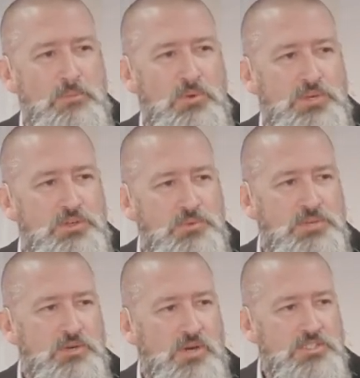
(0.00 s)
But we do
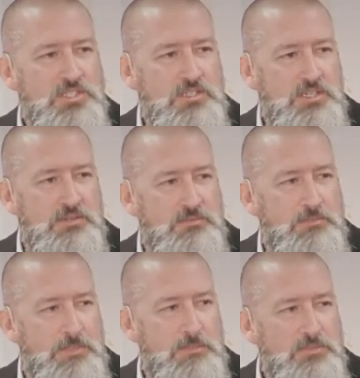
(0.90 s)
it begrudgingly
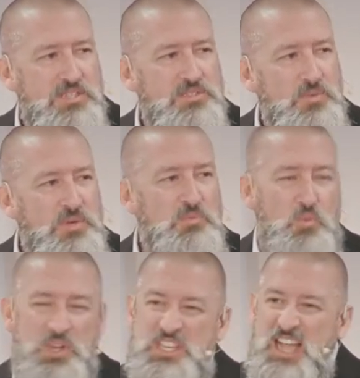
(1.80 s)
because we
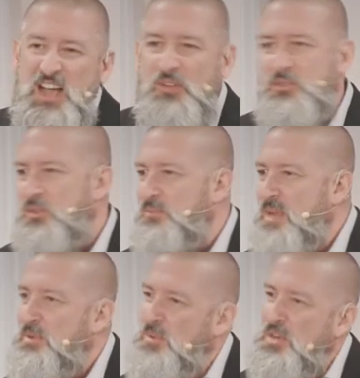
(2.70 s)
doubt, or
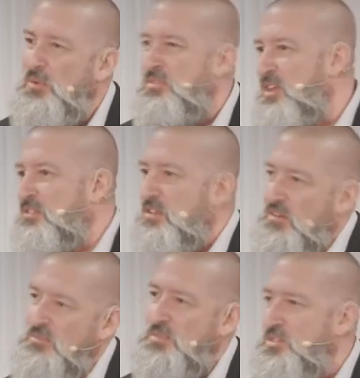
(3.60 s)
maybe we don't think the
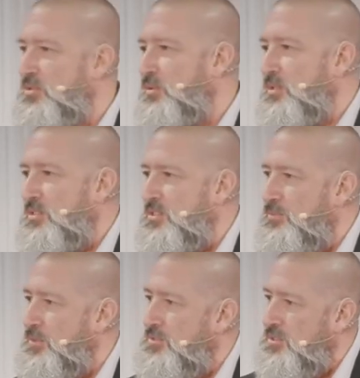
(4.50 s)
government's doing what they're
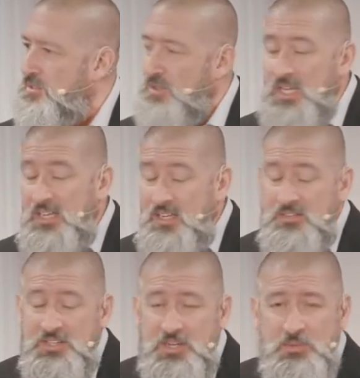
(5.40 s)
supposed to do.
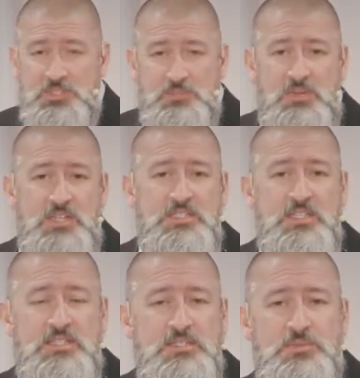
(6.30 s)
I don't care what your
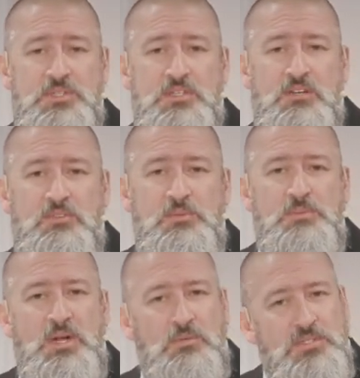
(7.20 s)
mindset is with the
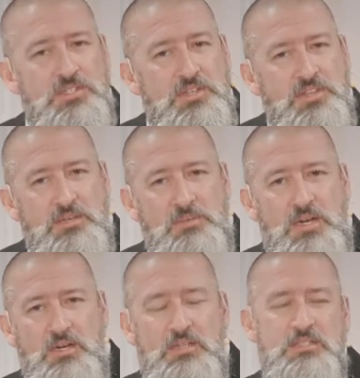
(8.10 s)
government, but I want you to think
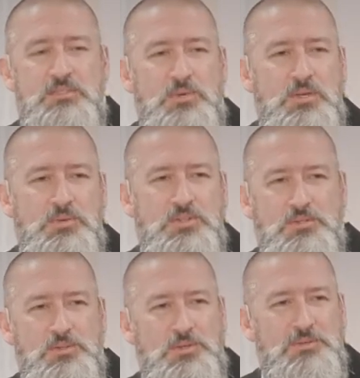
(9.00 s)
about it this way with
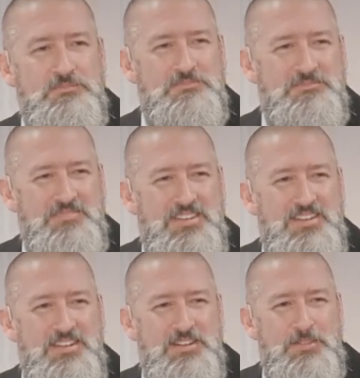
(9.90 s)
the Lord.
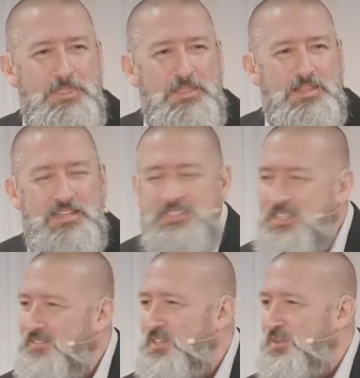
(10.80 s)
He's
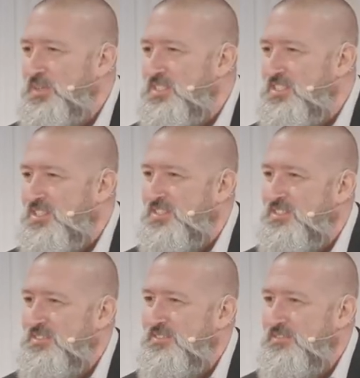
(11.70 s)
given you his
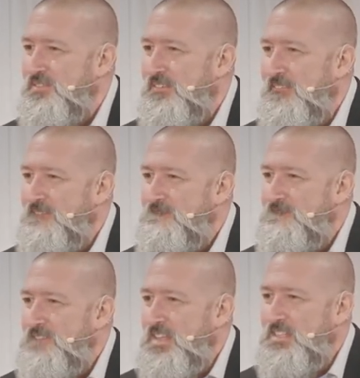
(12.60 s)
son.
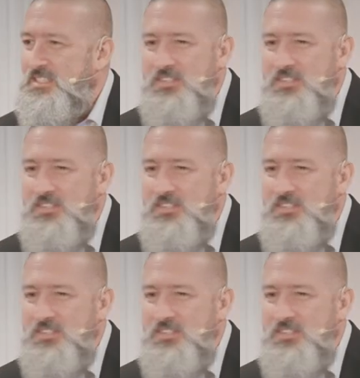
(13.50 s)
He's